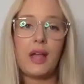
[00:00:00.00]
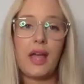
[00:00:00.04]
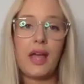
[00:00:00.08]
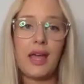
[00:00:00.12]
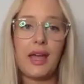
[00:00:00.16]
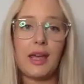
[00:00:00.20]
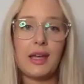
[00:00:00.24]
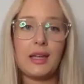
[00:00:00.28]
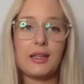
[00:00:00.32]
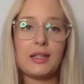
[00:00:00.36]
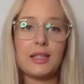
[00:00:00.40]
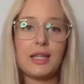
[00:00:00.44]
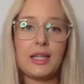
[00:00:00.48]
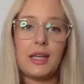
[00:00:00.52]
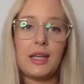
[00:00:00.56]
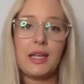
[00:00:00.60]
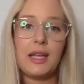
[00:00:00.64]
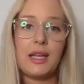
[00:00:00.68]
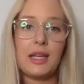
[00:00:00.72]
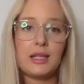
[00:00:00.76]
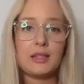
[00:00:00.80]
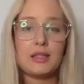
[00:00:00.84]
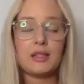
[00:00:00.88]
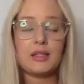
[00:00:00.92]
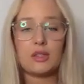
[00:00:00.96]
and it
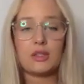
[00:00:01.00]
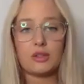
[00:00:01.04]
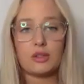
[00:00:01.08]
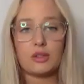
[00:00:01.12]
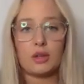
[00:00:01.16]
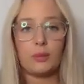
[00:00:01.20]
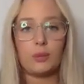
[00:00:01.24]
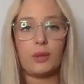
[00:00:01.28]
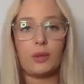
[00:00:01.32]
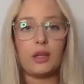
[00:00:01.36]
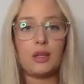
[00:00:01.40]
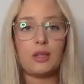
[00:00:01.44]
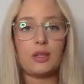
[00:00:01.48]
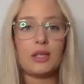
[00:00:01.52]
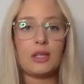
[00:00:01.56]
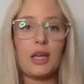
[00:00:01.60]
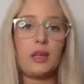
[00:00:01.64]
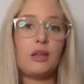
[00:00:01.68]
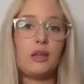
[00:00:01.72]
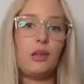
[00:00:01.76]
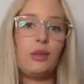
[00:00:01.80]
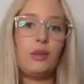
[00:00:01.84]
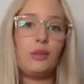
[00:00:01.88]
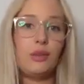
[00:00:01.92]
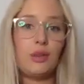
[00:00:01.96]
hits the stop loss
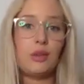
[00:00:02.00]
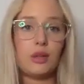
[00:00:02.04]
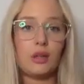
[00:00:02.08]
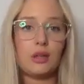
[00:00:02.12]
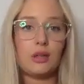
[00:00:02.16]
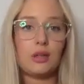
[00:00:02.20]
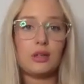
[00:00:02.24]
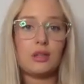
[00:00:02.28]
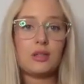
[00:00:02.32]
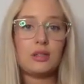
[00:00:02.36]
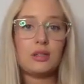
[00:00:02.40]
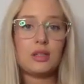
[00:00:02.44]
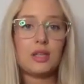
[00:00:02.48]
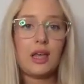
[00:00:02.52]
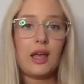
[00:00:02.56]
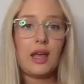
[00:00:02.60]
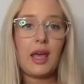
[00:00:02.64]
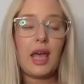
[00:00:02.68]
and you lose,